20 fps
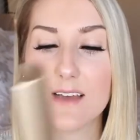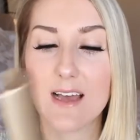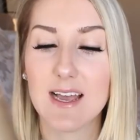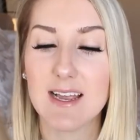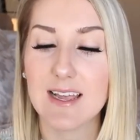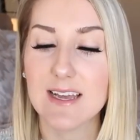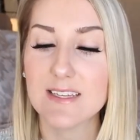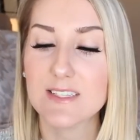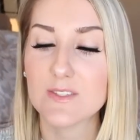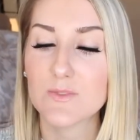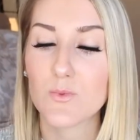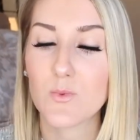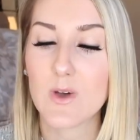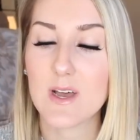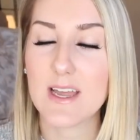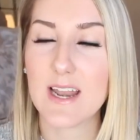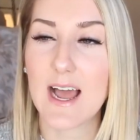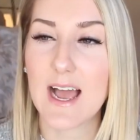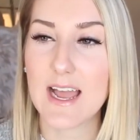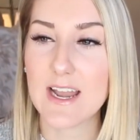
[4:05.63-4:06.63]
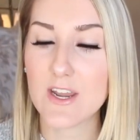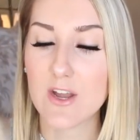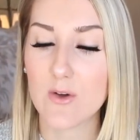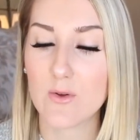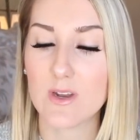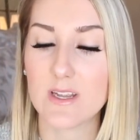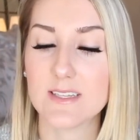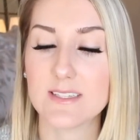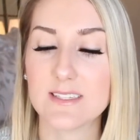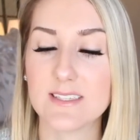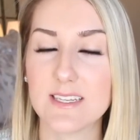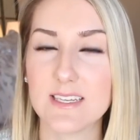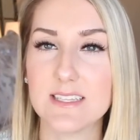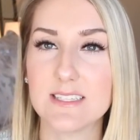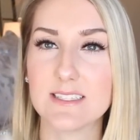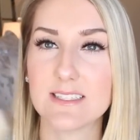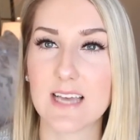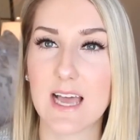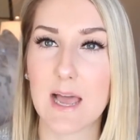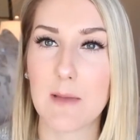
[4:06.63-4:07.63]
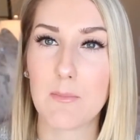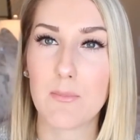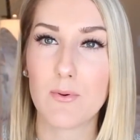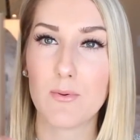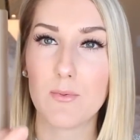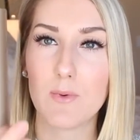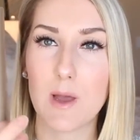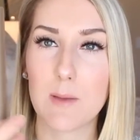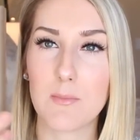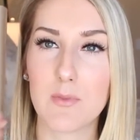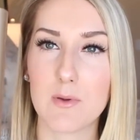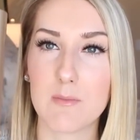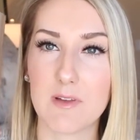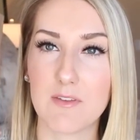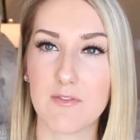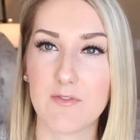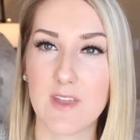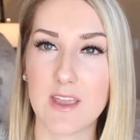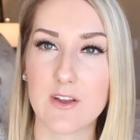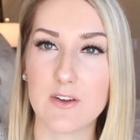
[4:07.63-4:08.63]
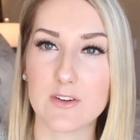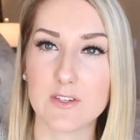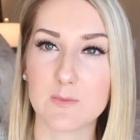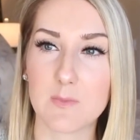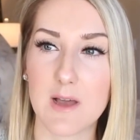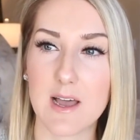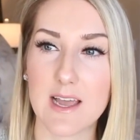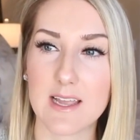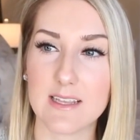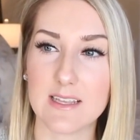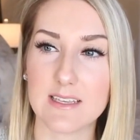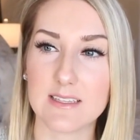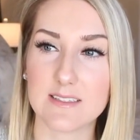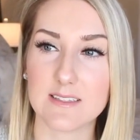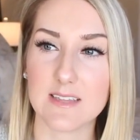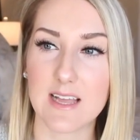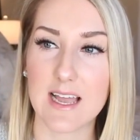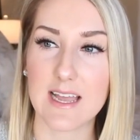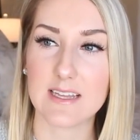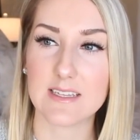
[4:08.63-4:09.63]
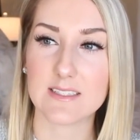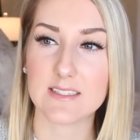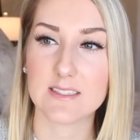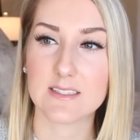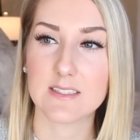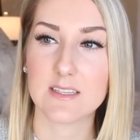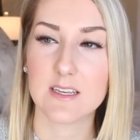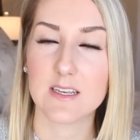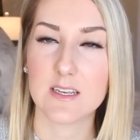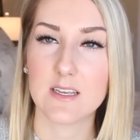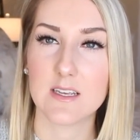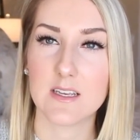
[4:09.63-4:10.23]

I guess what I noticed is I put my fingers behind these lights,